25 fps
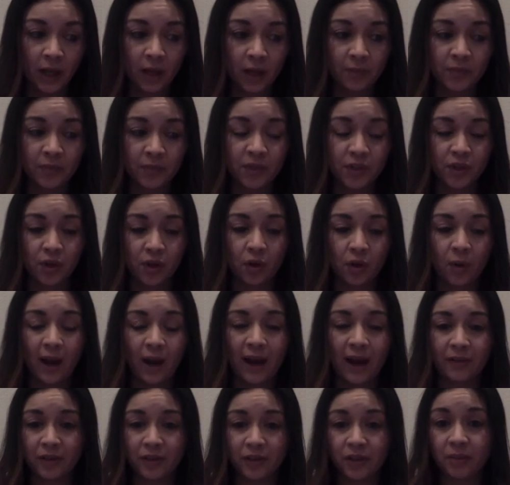So
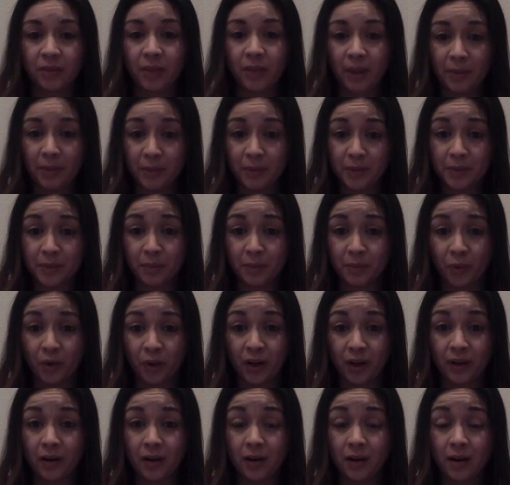after the baby was
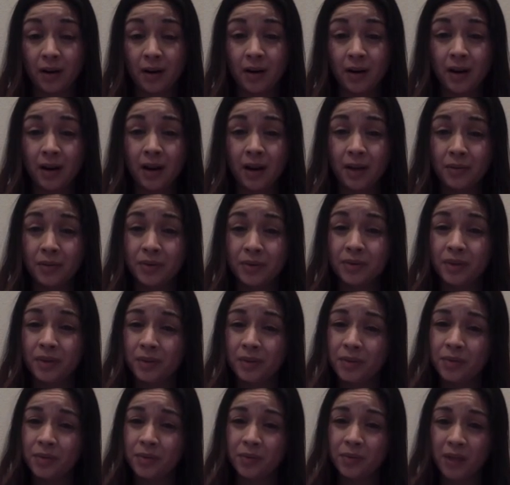born, it
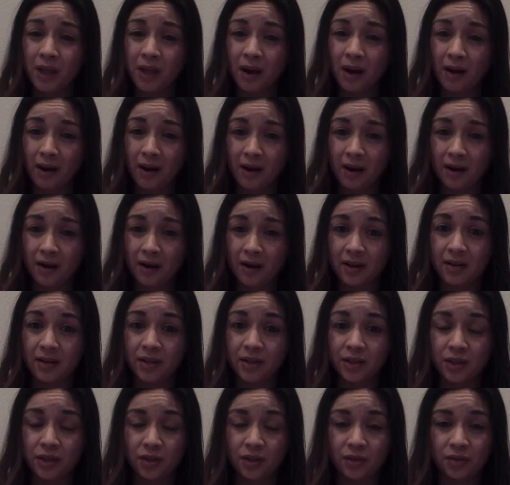was really hard
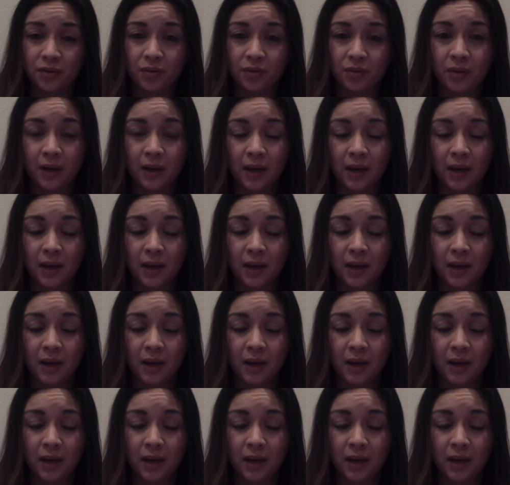to